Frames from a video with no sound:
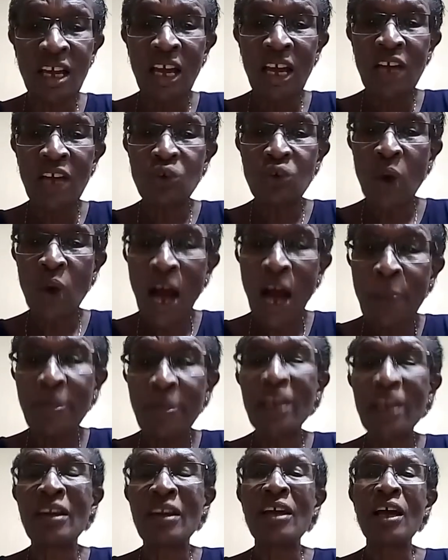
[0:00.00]
to
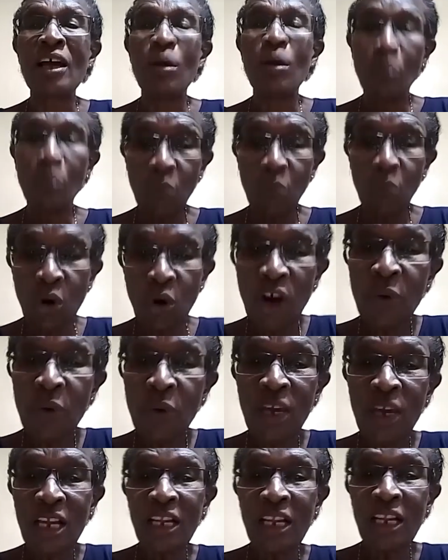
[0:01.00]
happen more
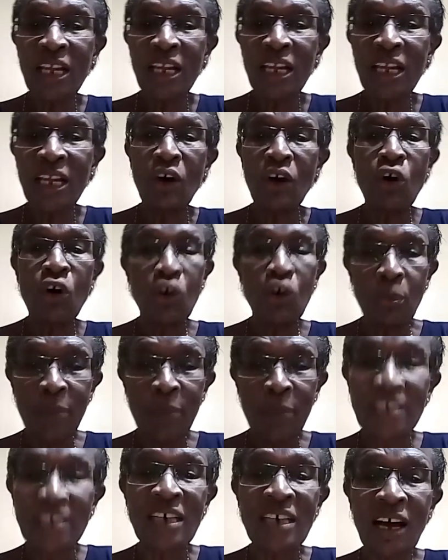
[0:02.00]
quickly or
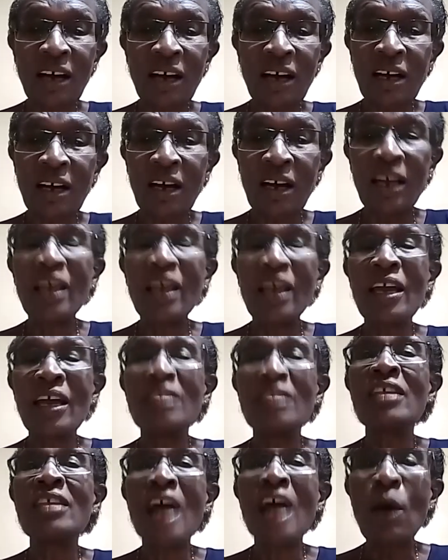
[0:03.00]
better in
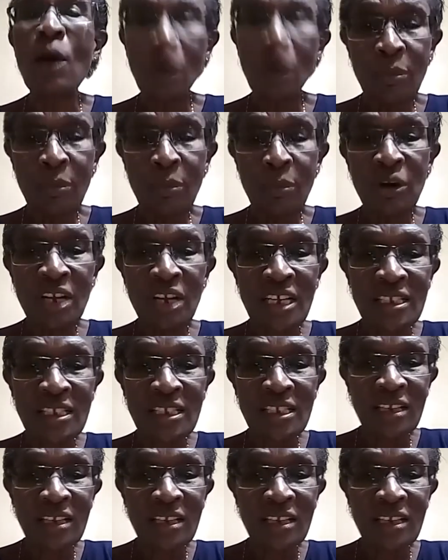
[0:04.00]
our bodies.